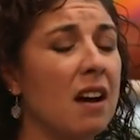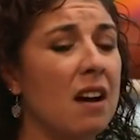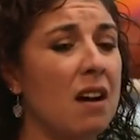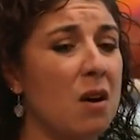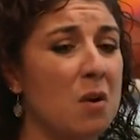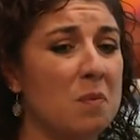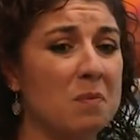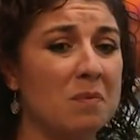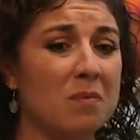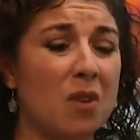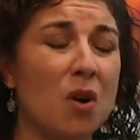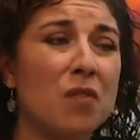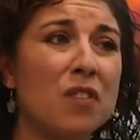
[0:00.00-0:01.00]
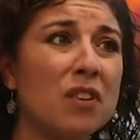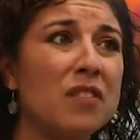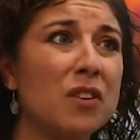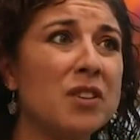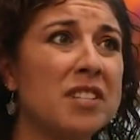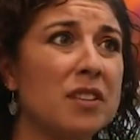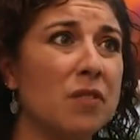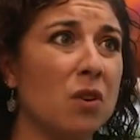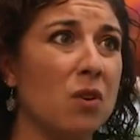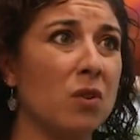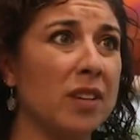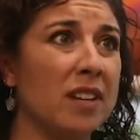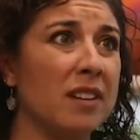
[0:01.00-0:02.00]
are very, very
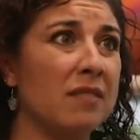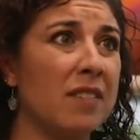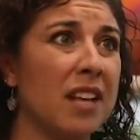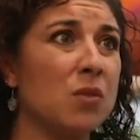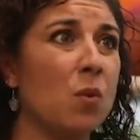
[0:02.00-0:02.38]
difficult. And that's